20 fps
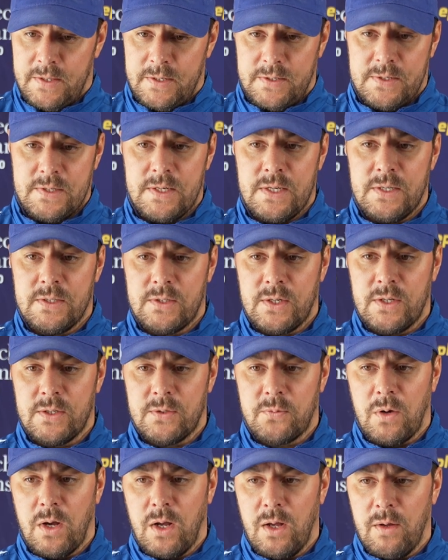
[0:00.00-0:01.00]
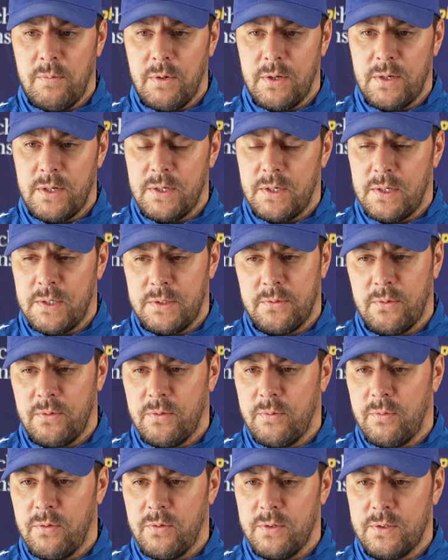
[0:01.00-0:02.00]
season as well. But I told
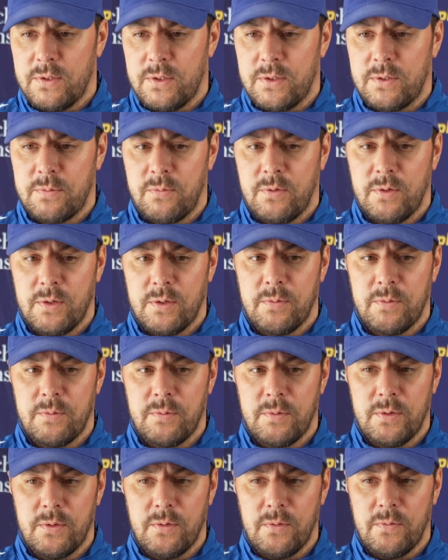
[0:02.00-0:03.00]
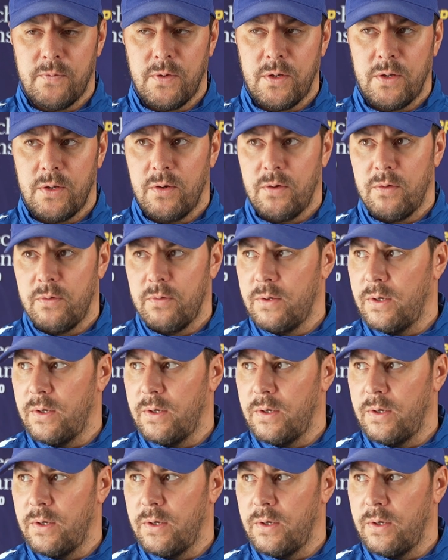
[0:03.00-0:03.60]
the boys this morning when we were doing video,